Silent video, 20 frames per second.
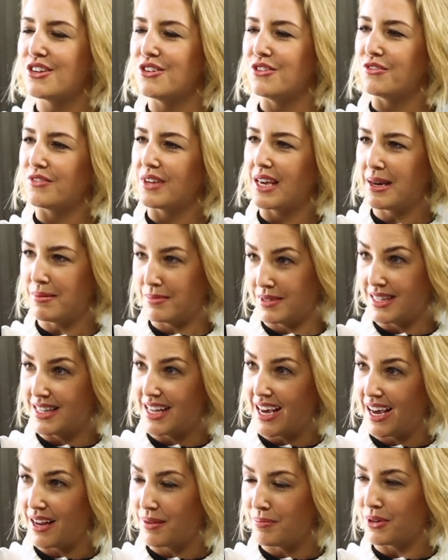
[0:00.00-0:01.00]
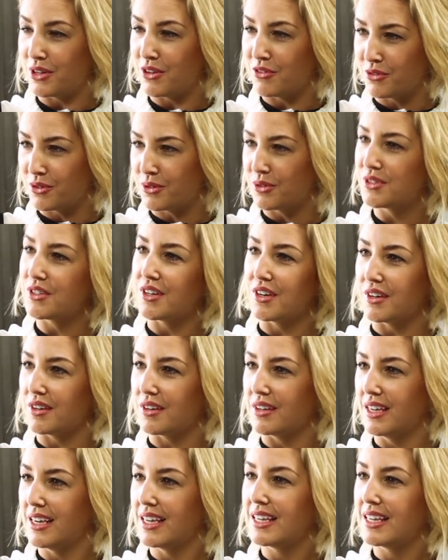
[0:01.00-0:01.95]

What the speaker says: you've kept that, but you've also